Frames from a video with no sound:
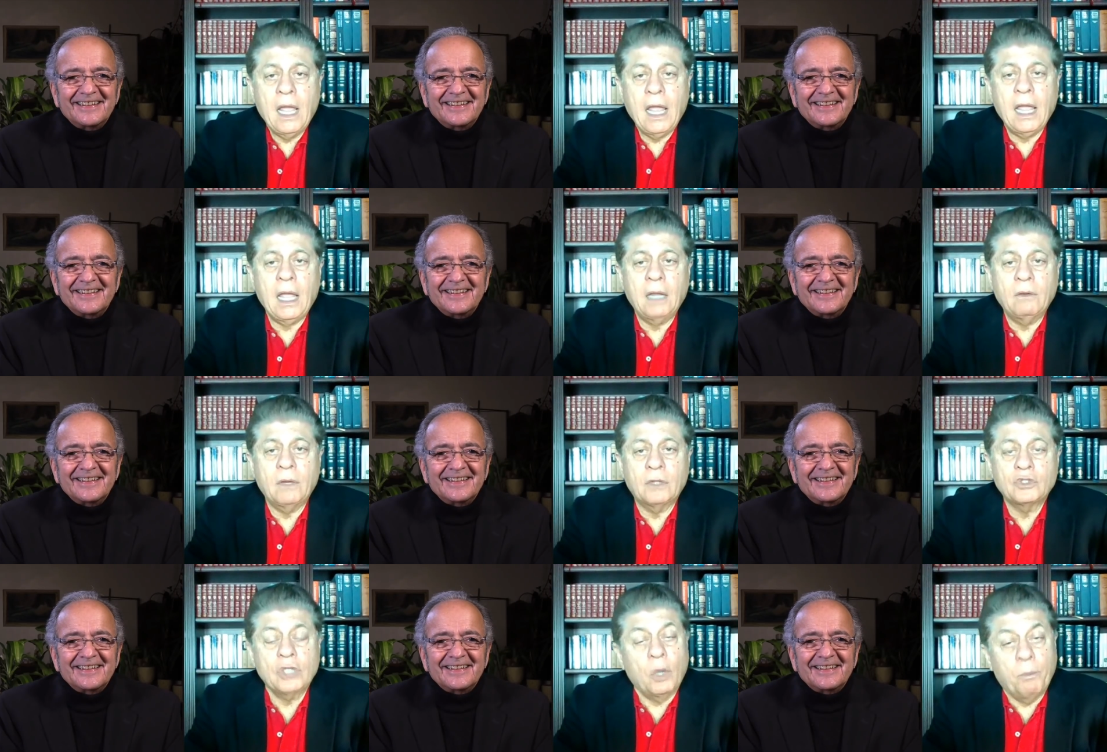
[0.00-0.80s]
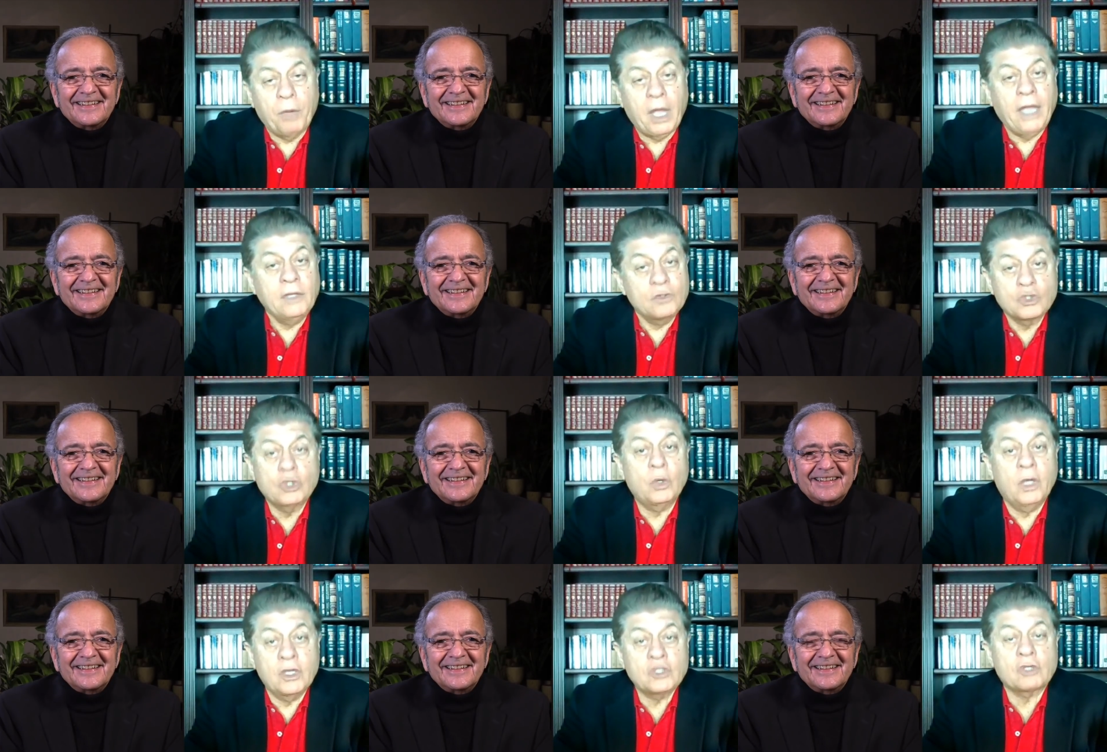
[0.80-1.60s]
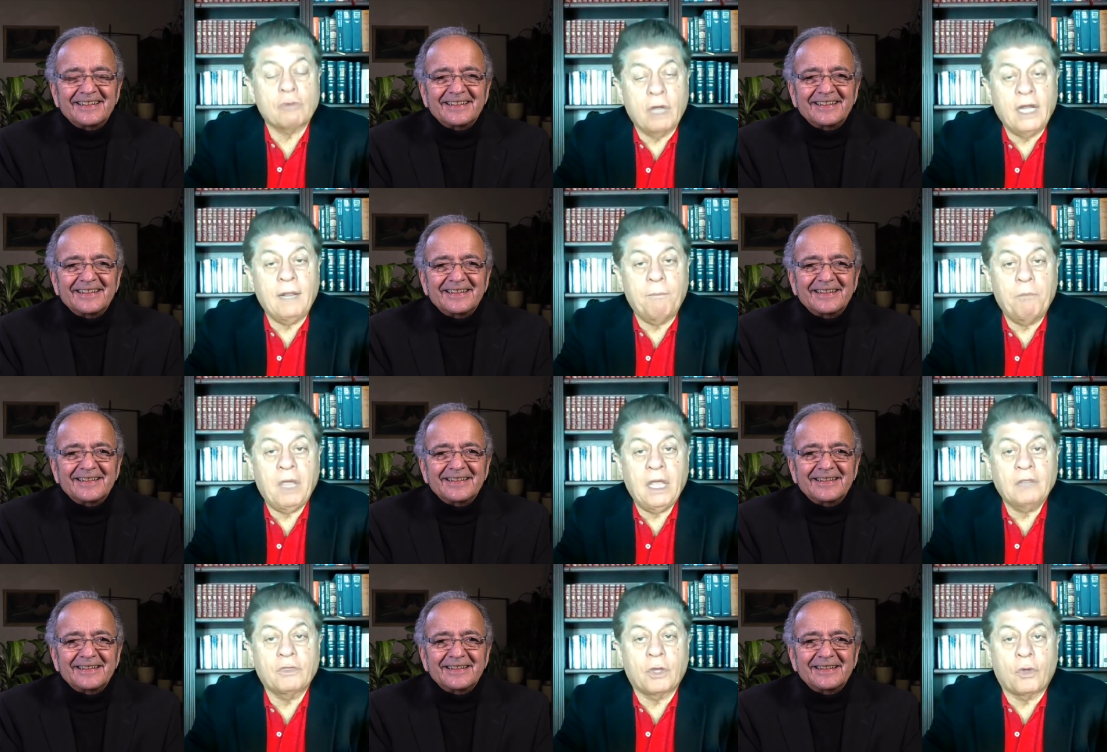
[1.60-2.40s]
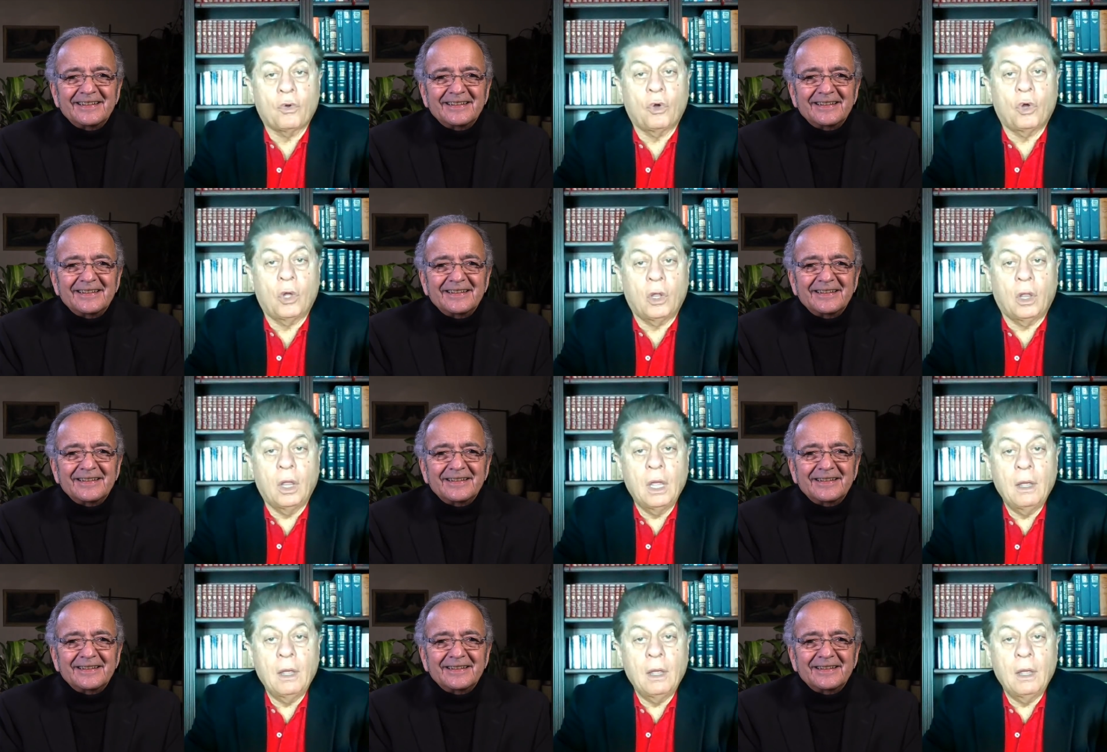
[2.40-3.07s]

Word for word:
Speaker 1: And uh, Joe Biden, to his credit, made the call.